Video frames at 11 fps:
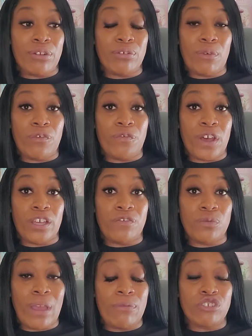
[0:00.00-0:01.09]
I don't give a fuck if
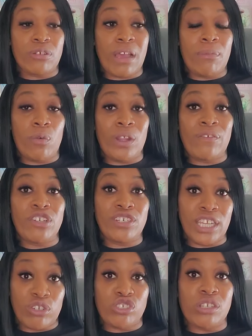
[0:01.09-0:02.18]
you out with your mama or whatever.
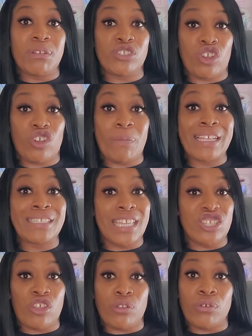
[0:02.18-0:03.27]
Dinner should be served by
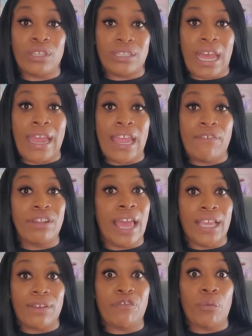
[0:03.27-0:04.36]
six thirty on the dot.
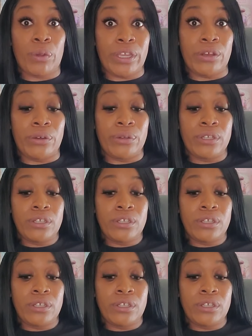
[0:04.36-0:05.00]
like for real.